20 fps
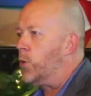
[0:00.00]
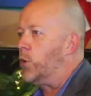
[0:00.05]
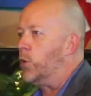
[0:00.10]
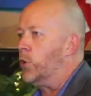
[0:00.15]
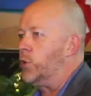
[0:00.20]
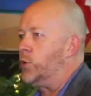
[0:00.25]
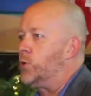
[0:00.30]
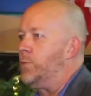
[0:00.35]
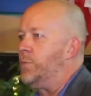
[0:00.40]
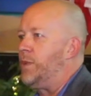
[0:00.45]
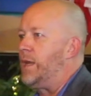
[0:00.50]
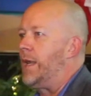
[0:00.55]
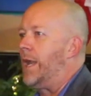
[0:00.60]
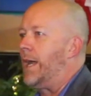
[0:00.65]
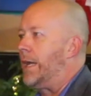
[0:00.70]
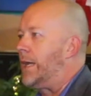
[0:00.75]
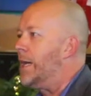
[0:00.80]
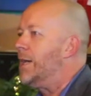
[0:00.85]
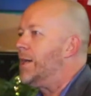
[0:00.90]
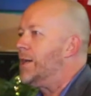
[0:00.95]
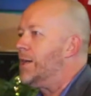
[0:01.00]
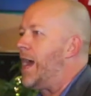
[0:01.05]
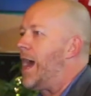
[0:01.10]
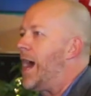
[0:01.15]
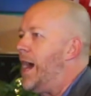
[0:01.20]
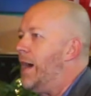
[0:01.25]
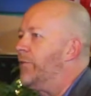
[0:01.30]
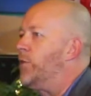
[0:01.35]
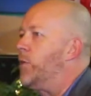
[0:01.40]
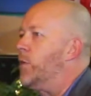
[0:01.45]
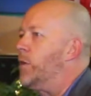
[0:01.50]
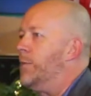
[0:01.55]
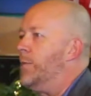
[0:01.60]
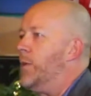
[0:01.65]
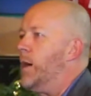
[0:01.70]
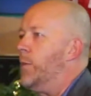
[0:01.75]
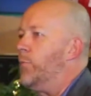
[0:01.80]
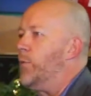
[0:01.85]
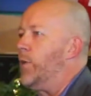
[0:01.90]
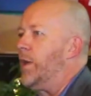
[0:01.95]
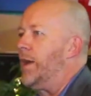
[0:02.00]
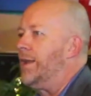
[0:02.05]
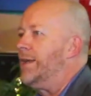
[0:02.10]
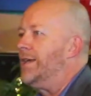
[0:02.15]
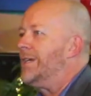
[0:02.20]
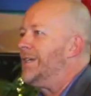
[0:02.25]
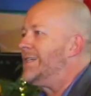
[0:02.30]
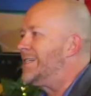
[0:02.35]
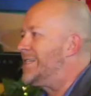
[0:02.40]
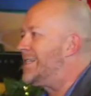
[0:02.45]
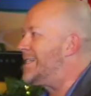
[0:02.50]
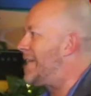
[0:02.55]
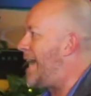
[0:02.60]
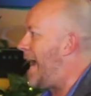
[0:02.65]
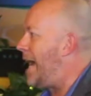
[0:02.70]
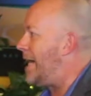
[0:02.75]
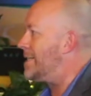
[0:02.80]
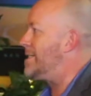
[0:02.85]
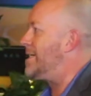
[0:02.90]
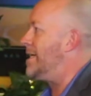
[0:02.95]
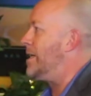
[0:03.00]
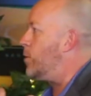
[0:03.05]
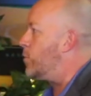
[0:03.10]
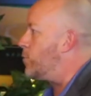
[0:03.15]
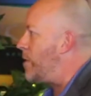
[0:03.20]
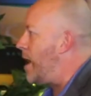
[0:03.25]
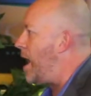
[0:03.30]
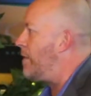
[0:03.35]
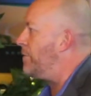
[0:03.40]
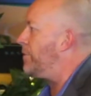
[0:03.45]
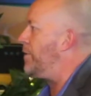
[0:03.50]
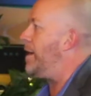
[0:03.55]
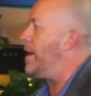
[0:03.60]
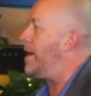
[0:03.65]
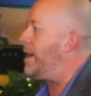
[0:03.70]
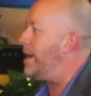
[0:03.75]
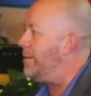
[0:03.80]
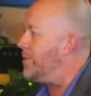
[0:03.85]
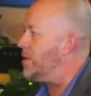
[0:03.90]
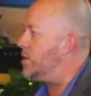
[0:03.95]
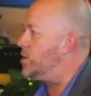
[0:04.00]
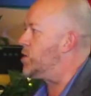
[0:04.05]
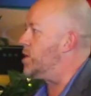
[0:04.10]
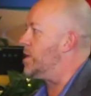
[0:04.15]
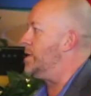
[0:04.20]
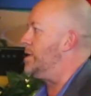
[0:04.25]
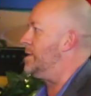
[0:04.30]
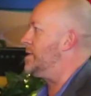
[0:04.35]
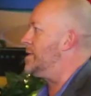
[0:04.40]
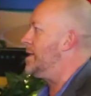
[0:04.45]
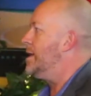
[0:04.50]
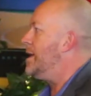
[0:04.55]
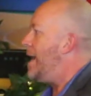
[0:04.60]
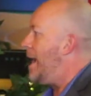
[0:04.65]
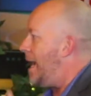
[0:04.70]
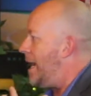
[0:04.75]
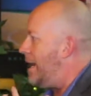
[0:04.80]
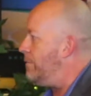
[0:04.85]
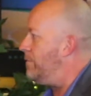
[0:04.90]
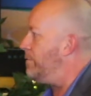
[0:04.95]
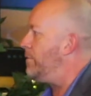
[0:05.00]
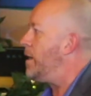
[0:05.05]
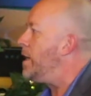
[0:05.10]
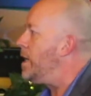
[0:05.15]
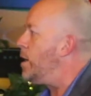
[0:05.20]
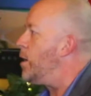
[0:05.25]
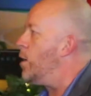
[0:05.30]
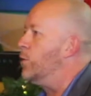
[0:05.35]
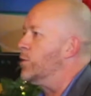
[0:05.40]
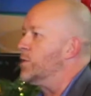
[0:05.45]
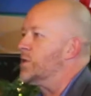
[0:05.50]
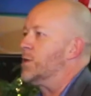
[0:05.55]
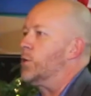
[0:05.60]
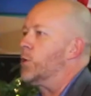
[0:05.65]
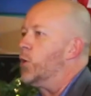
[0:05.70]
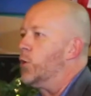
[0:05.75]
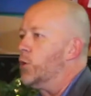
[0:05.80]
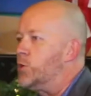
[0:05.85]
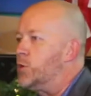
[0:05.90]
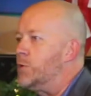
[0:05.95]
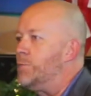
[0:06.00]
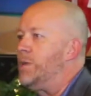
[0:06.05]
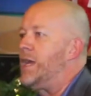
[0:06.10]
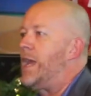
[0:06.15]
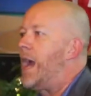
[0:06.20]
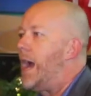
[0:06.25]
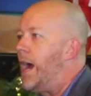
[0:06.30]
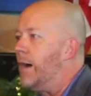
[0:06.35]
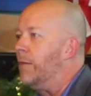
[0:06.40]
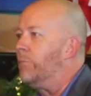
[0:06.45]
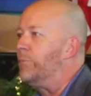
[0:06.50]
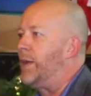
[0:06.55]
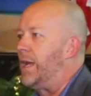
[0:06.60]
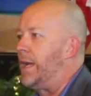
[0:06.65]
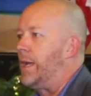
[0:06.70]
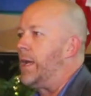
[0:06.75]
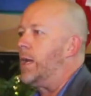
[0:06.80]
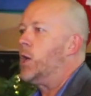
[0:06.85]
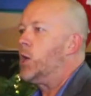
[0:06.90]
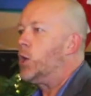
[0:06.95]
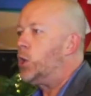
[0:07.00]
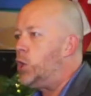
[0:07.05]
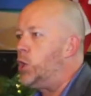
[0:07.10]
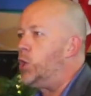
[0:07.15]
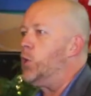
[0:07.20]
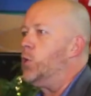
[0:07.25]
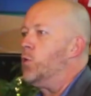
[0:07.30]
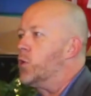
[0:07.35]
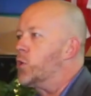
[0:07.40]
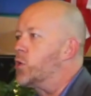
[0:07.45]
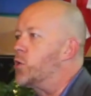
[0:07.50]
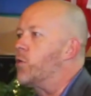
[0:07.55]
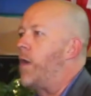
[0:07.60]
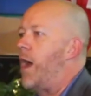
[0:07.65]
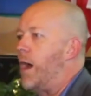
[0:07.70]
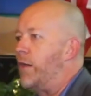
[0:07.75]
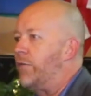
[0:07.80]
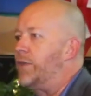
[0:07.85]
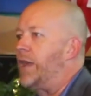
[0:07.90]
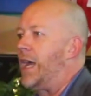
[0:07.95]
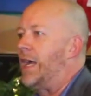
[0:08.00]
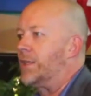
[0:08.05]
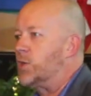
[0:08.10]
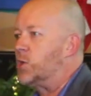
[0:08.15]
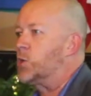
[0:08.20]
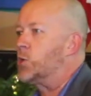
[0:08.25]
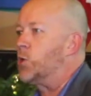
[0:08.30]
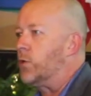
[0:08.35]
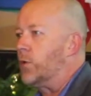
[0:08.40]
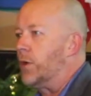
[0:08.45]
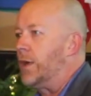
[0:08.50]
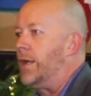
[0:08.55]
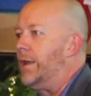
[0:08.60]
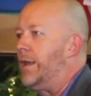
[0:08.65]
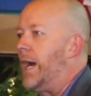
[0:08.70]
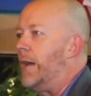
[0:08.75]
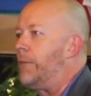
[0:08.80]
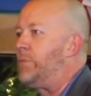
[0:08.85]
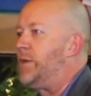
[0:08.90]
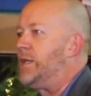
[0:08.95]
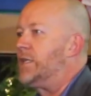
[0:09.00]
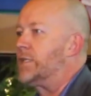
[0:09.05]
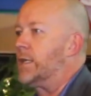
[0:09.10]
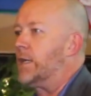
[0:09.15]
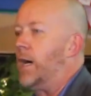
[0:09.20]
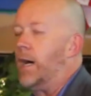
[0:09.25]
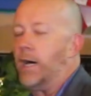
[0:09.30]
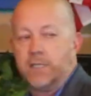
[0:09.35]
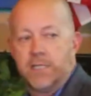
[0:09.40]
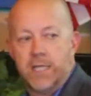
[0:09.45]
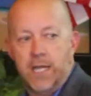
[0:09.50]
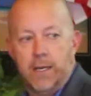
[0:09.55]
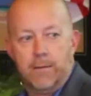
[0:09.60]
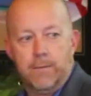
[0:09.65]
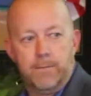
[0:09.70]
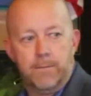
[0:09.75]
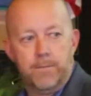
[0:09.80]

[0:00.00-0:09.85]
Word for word: going to be, like, you have to come up with stats and graph and images and videos that are going to be helping you craft that story and that piece of content.